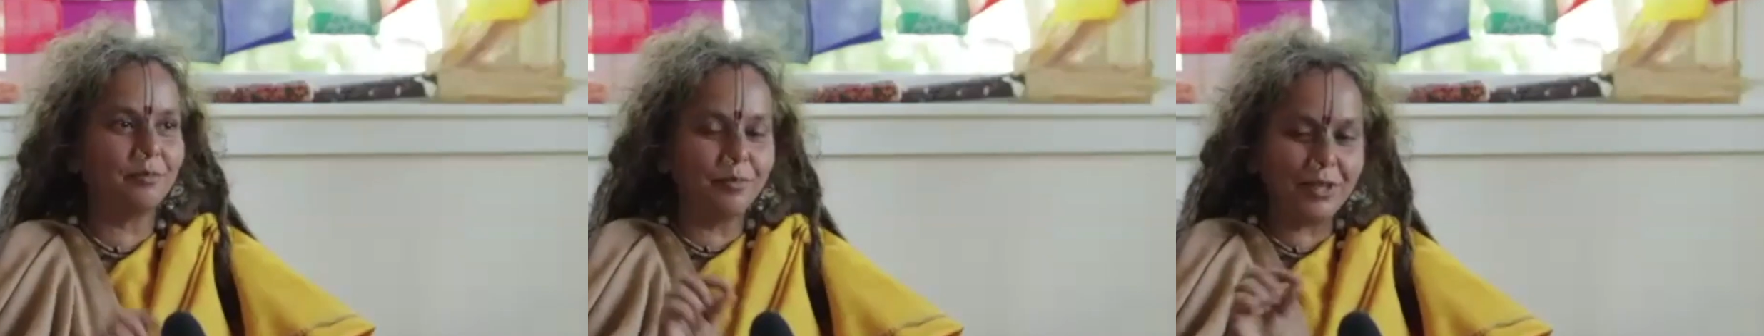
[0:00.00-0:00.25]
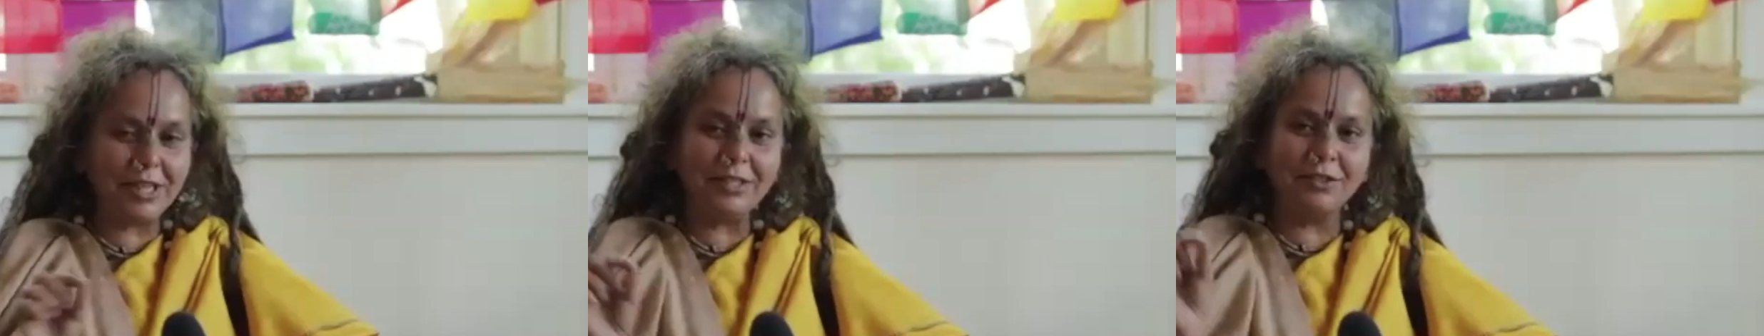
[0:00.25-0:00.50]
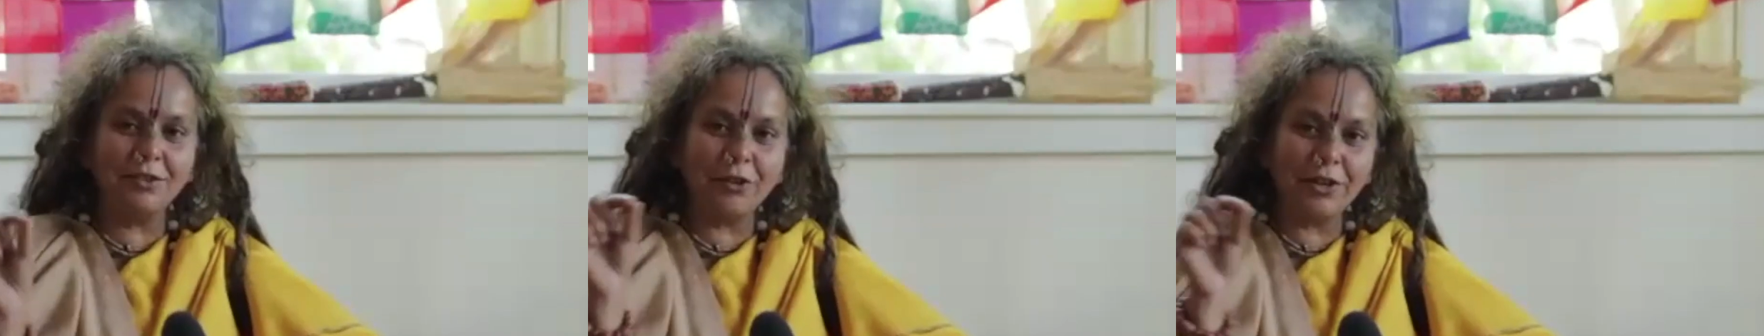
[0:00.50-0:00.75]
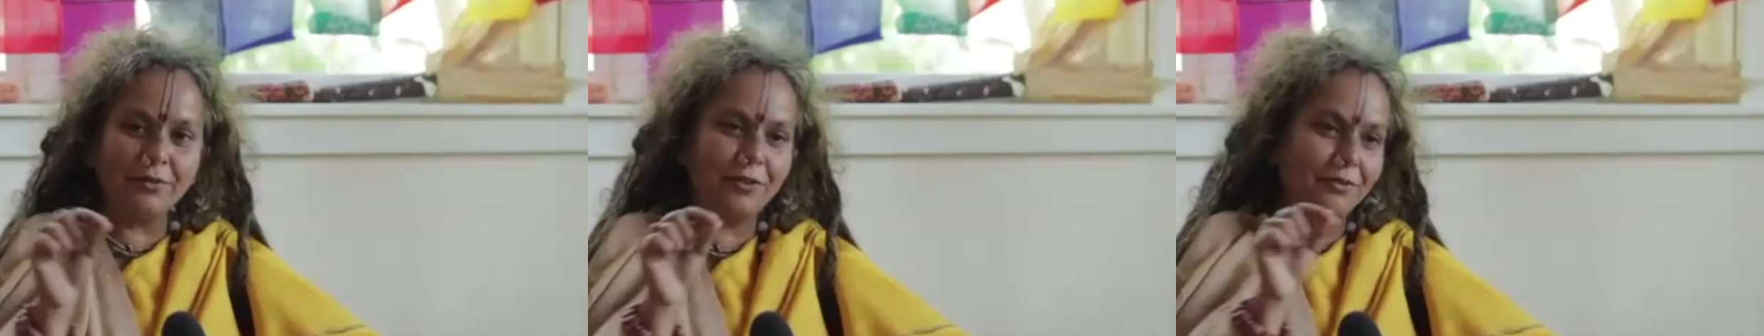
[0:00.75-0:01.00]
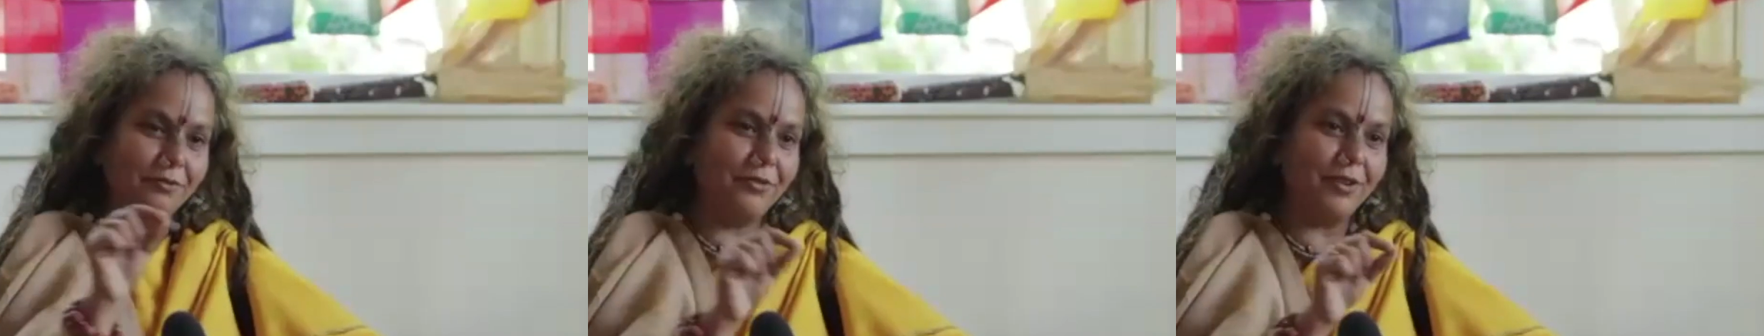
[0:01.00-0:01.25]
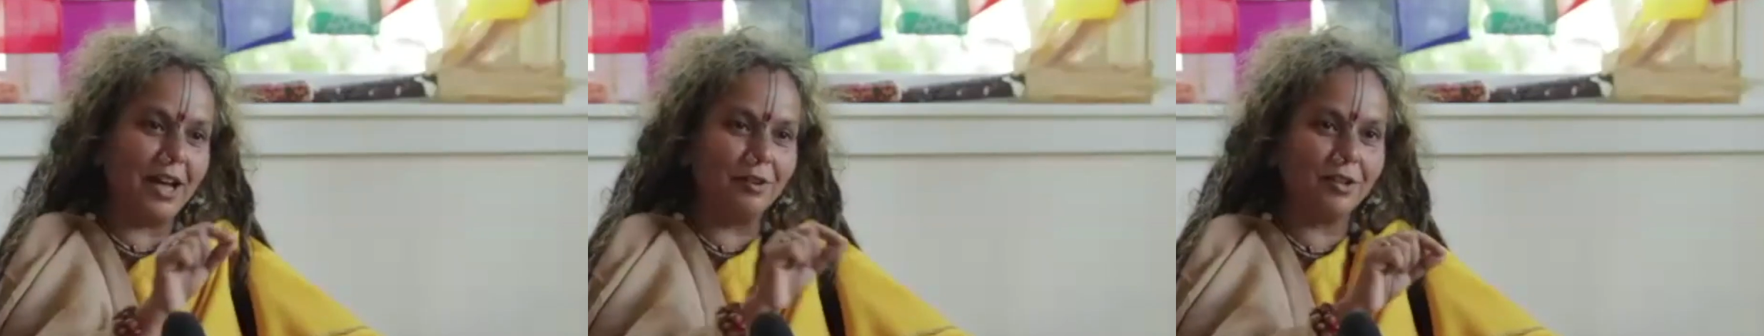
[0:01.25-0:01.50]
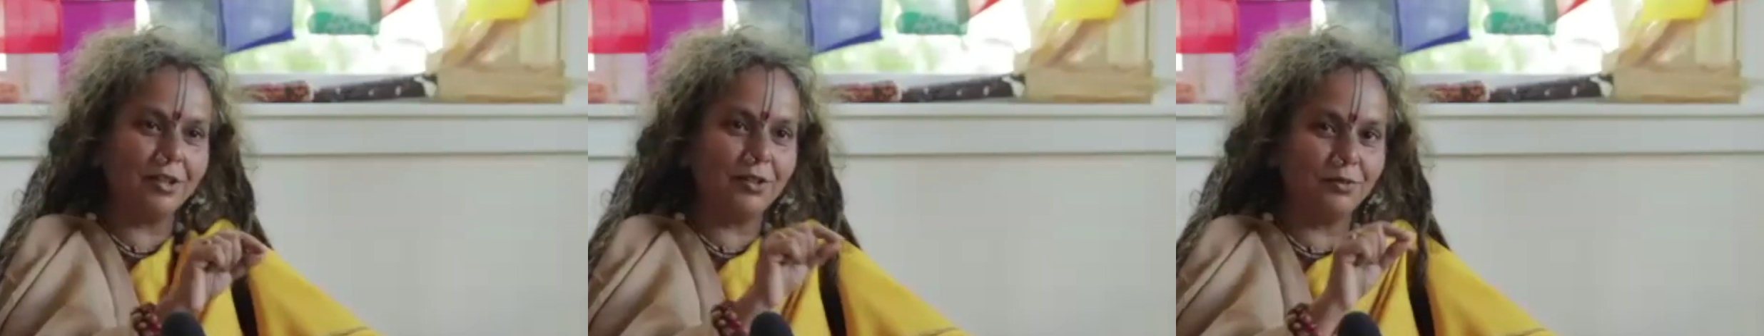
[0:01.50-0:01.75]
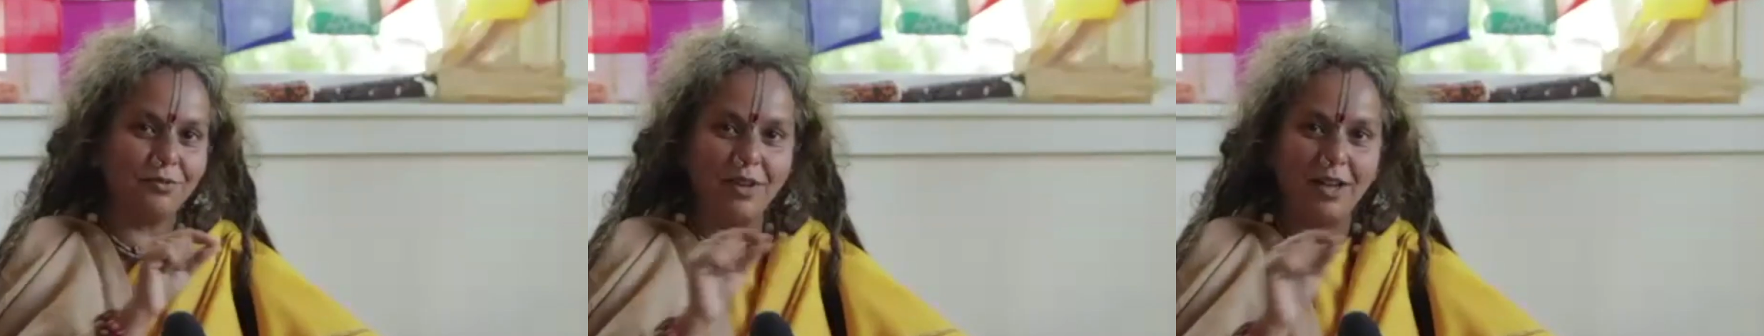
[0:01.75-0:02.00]
bees going from flower
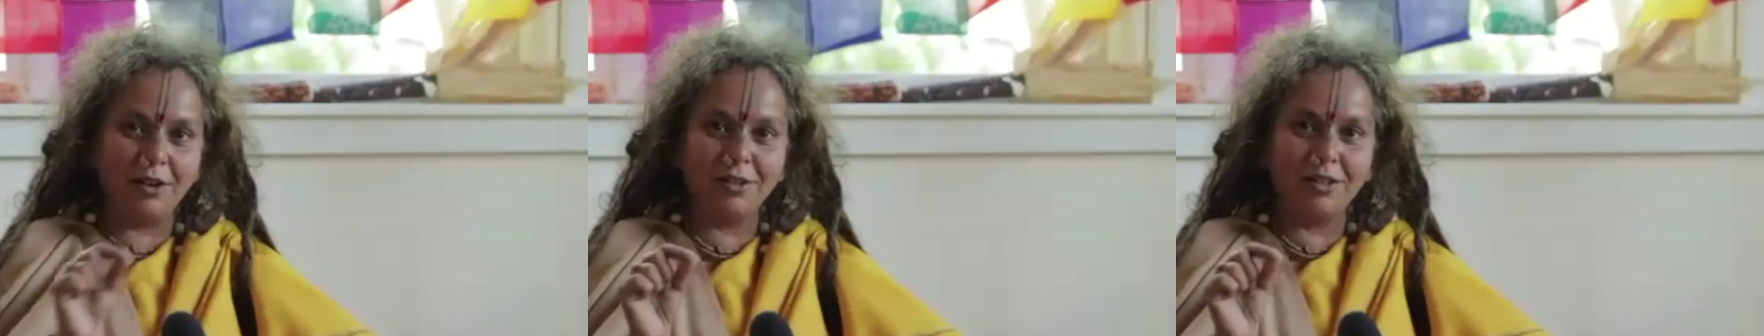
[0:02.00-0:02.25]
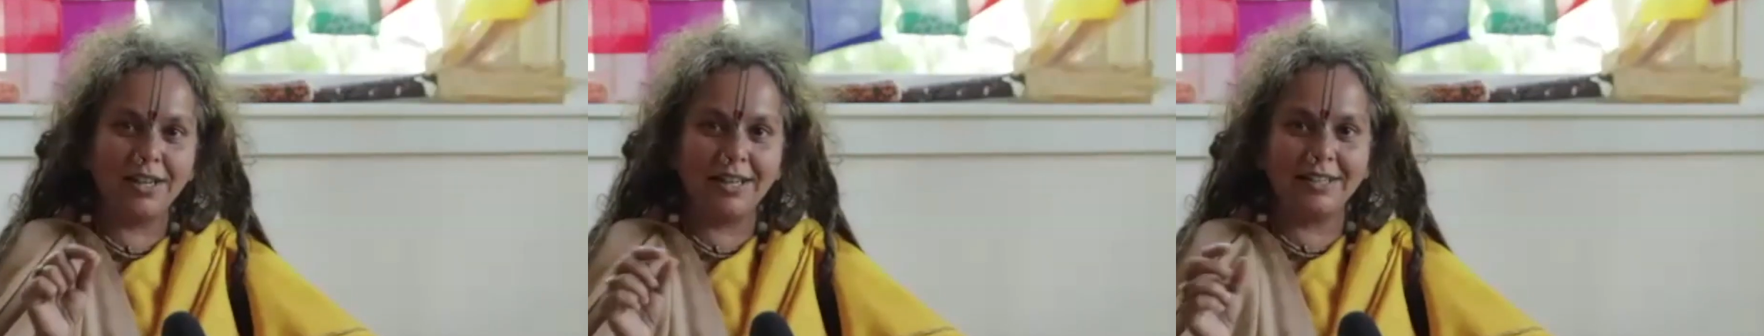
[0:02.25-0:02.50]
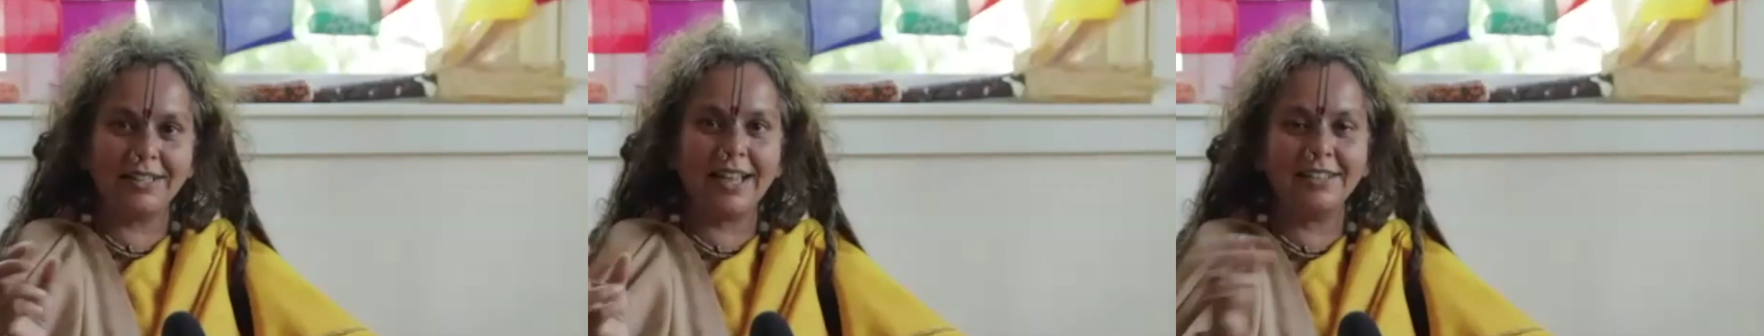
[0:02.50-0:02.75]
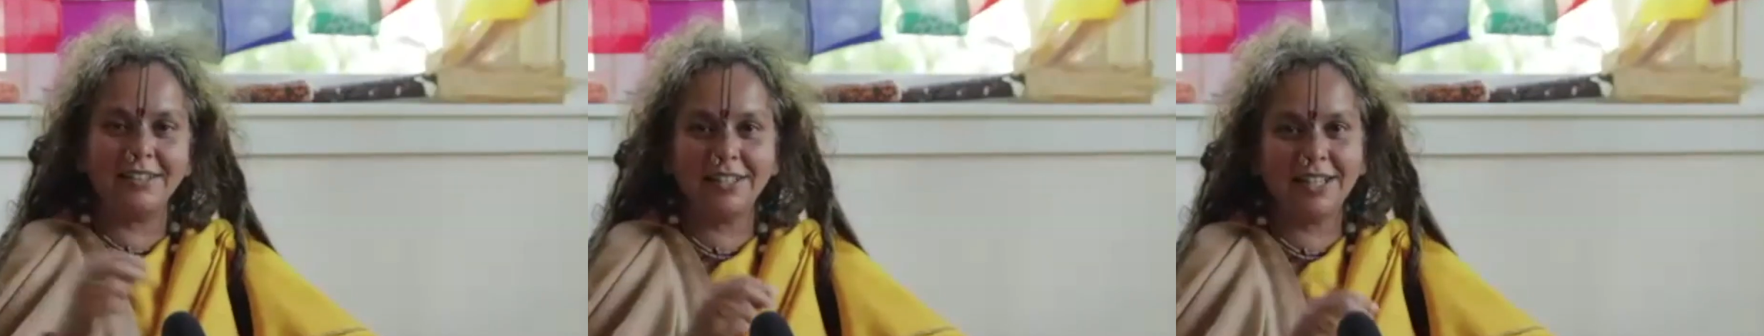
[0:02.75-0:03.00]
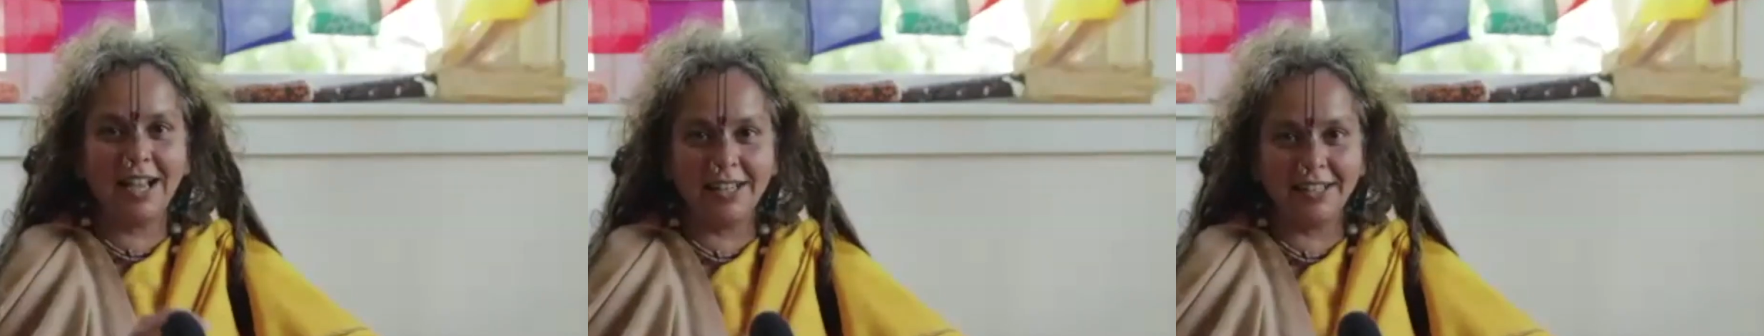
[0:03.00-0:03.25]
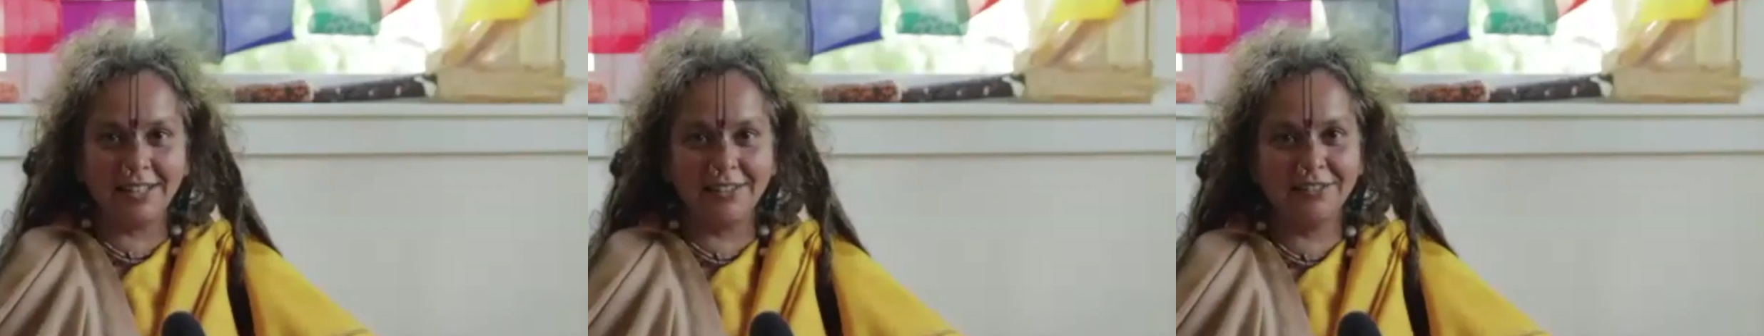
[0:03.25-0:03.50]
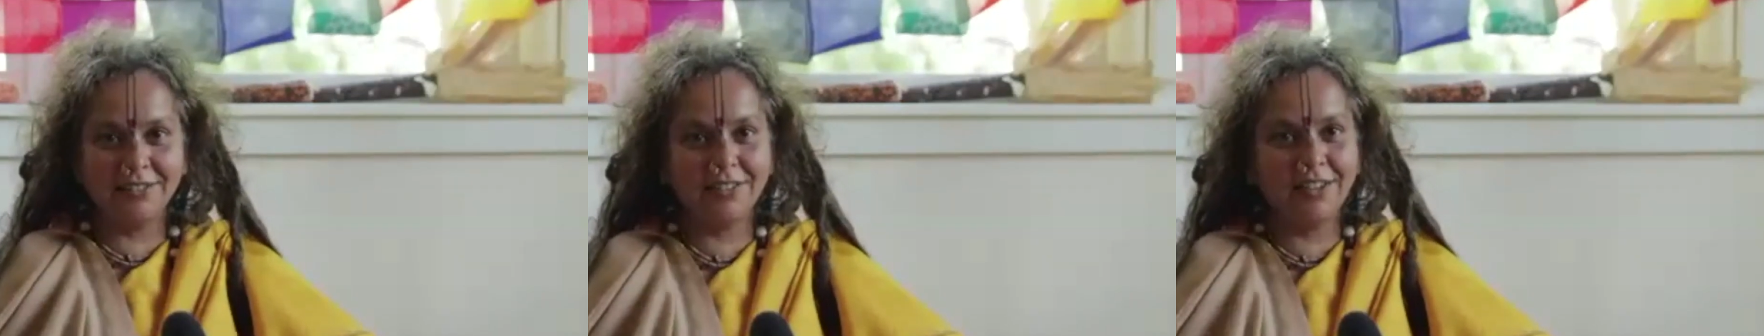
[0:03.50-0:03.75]
to flower and gathering honey.